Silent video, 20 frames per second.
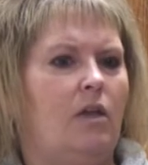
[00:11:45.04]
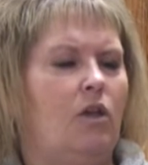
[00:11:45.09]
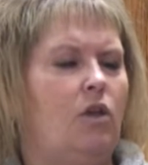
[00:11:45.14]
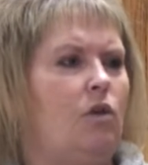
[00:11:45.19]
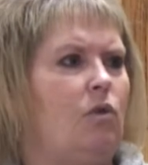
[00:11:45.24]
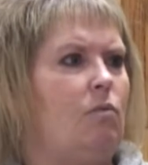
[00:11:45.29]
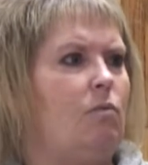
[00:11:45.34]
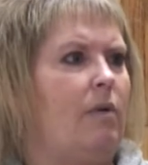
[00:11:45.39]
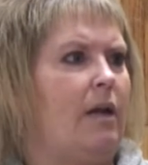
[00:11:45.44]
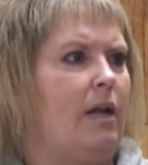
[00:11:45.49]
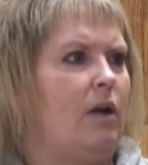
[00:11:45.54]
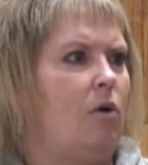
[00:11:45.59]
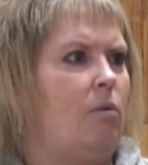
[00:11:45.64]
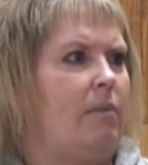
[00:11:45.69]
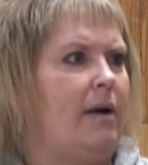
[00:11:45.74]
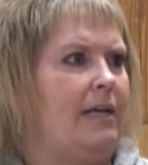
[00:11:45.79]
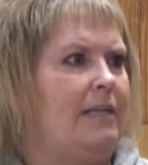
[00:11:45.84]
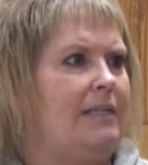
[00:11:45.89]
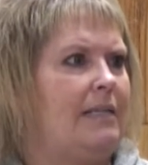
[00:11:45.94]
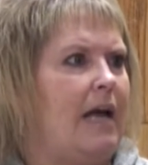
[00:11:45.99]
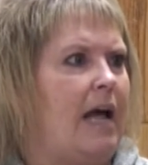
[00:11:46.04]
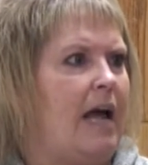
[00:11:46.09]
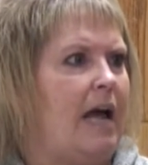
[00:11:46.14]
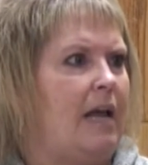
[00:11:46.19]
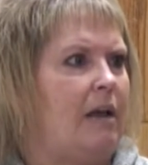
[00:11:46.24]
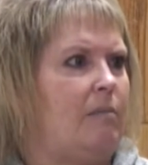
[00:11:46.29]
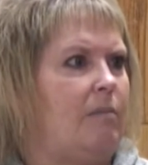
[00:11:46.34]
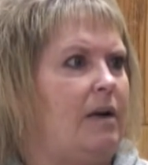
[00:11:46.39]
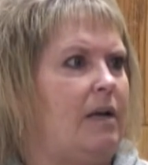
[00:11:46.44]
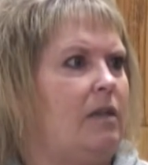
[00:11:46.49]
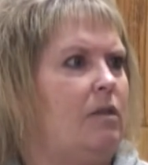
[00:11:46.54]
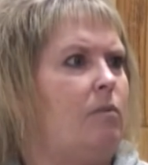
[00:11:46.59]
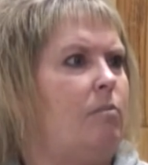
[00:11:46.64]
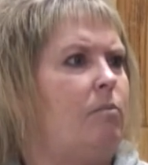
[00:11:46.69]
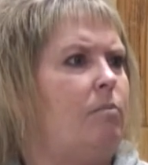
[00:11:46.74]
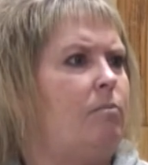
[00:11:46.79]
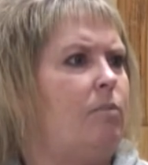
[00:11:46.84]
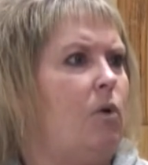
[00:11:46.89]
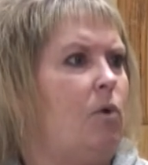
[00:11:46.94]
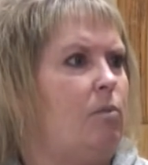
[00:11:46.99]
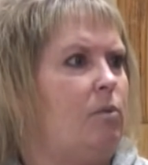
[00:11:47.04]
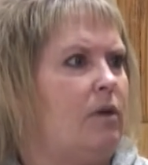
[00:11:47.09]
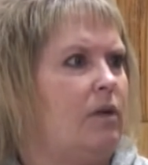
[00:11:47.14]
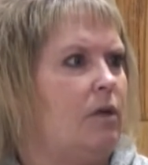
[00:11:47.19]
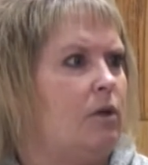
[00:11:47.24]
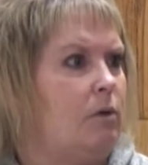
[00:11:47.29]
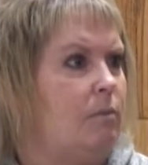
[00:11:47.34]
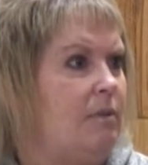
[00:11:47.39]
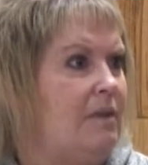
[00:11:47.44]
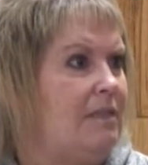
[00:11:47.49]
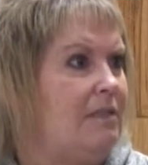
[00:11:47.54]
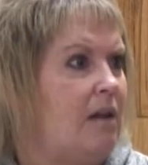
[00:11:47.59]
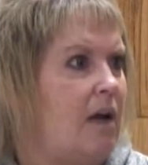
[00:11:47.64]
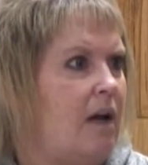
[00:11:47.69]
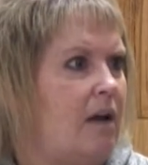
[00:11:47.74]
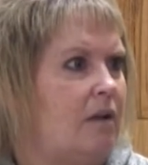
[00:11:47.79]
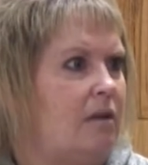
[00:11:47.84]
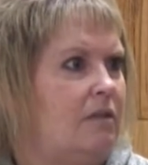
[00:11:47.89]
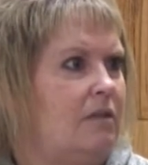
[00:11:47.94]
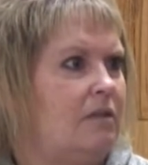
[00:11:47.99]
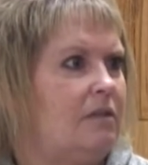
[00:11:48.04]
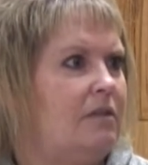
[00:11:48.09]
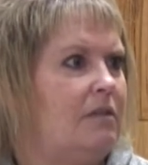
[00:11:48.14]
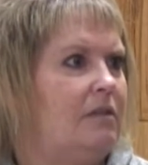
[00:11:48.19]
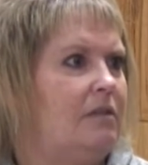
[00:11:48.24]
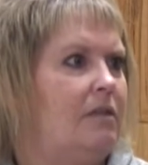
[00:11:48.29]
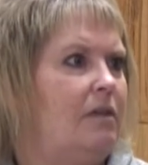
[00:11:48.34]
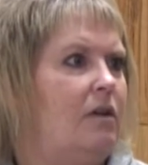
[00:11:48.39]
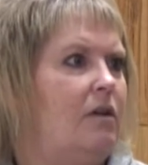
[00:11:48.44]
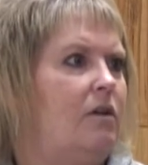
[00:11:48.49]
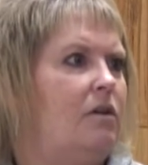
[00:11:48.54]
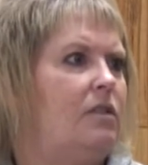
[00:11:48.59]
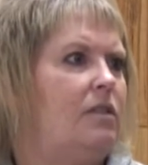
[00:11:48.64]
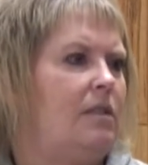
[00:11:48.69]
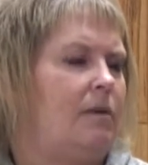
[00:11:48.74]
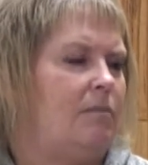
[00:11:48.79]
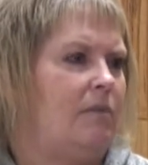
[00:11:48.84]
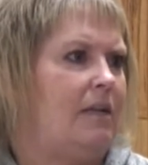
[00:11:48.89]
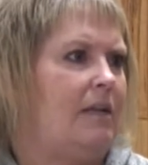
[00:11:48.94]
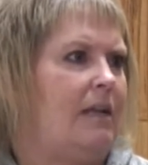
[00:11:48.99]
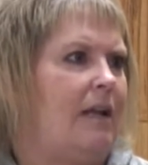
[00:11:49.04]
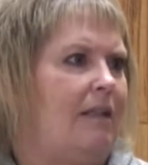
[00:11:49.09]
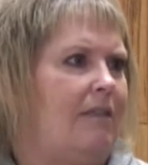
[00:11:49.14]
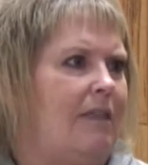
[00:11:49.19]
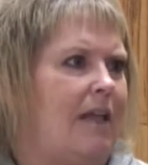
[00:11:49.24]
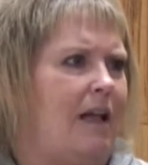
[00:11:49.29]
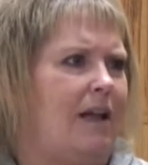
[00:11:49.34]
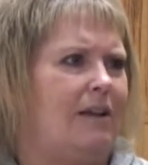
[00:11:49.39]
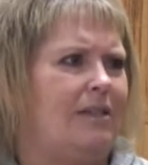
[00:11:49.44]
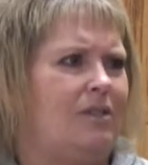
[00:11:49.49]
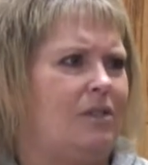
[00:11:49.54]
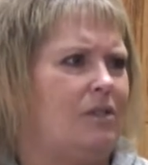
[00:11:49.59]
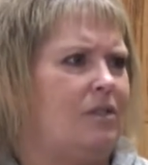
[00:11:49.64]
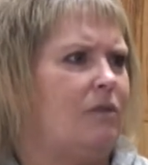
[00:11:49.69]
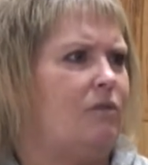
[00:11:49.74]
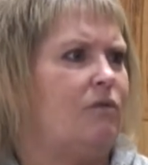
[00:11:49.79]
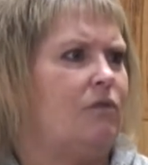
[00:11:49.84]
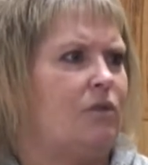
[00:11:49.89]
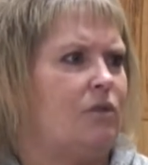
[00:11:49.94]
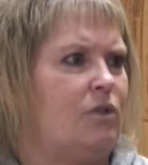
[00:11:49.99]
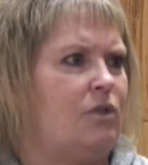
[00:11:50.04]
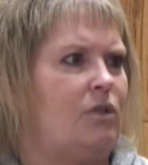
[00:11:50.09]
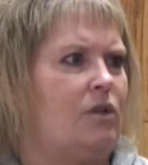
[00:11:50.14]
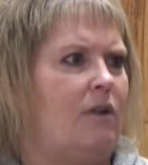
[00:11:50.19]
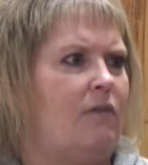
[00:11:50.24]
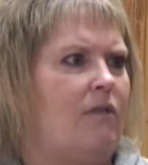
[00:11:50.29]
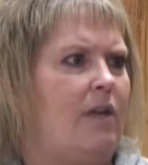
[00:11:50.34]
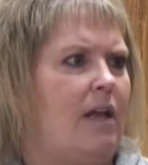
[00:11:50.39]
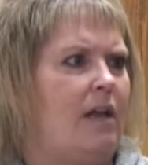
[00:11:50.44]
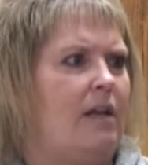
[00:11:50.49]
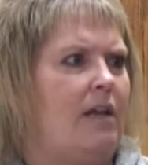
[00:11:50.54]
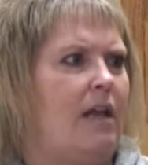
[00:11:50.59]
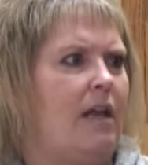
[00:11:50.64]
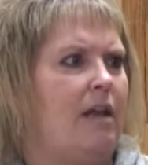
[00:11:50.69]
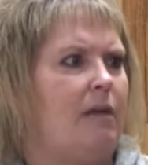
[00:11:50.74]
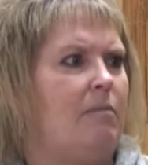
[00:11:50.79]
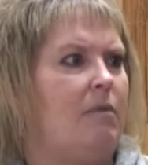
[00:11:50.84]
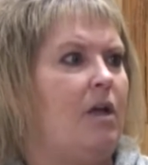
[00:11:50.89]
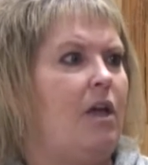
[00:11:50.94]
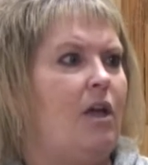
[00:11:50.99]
you may go by Don, but in the poll book it could be Donald, something like that. It's just a version of that name.